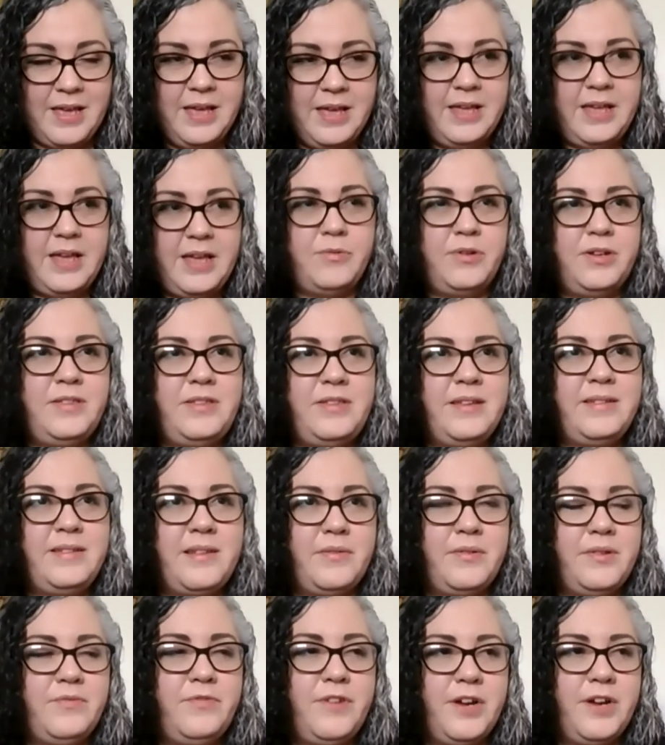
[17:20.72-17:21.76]
And one of the things I
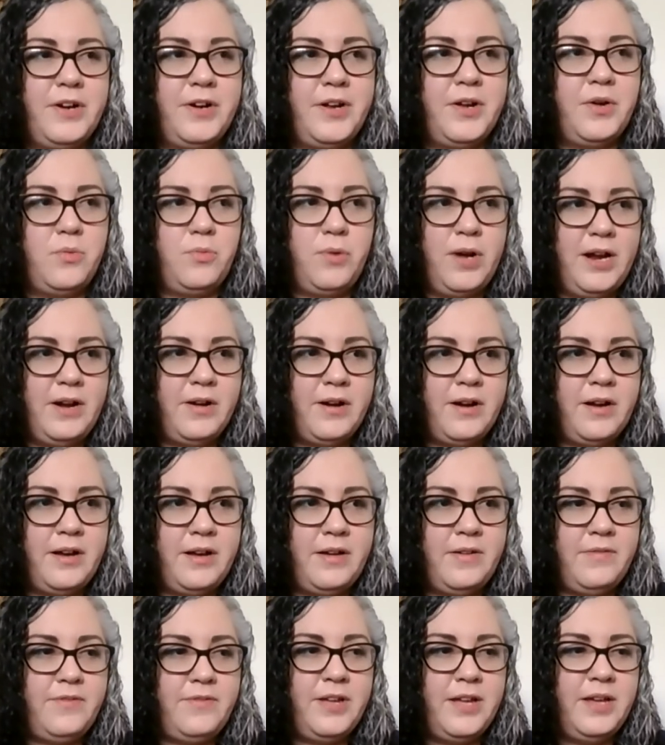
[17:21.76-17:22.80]
was very aware
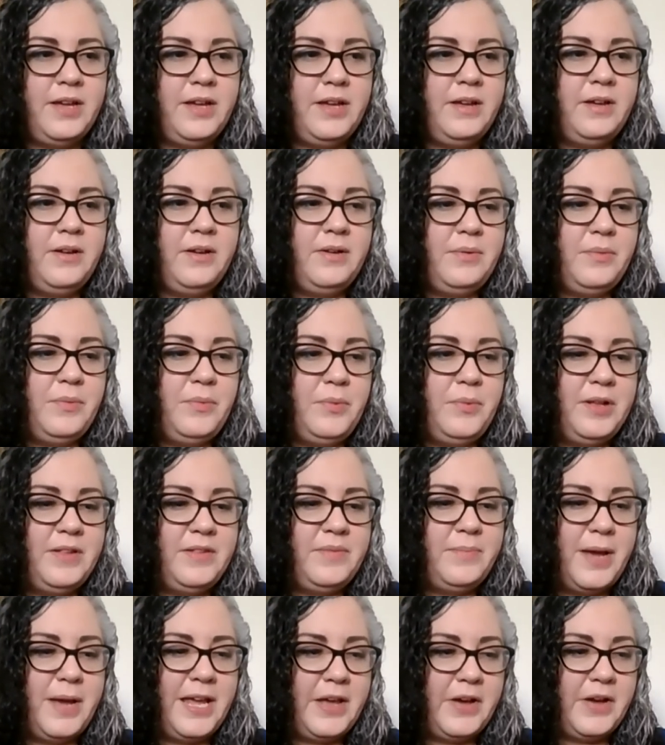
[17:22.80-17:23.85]
of was
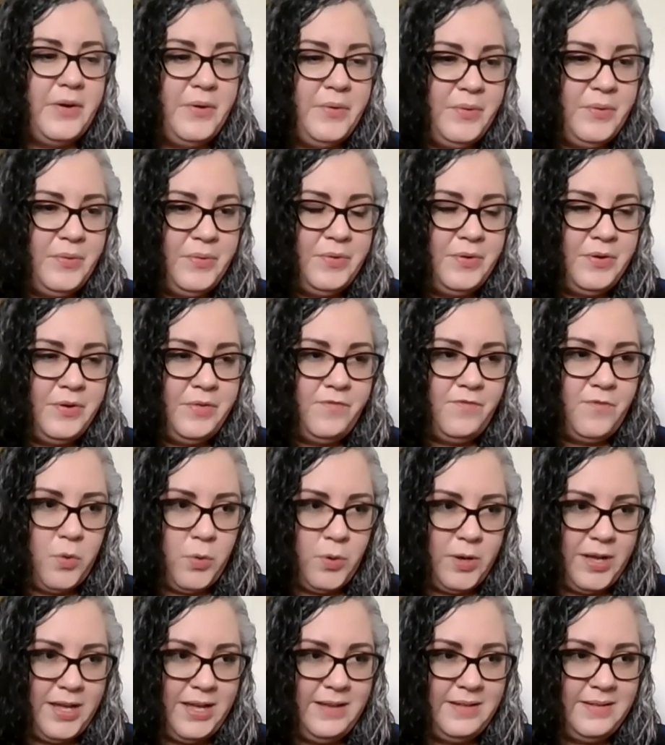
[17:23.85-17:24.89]
my own
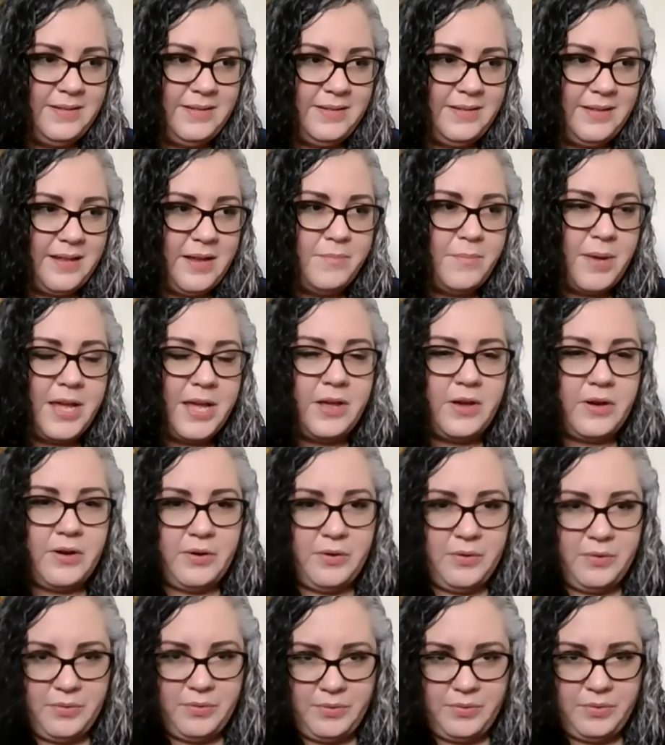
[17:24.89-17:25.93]
voice and my
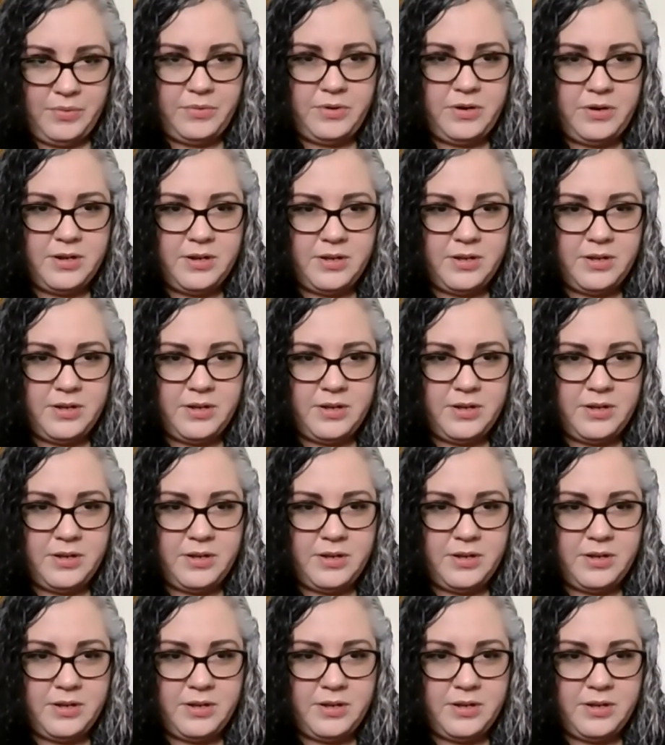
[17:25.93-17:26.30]
own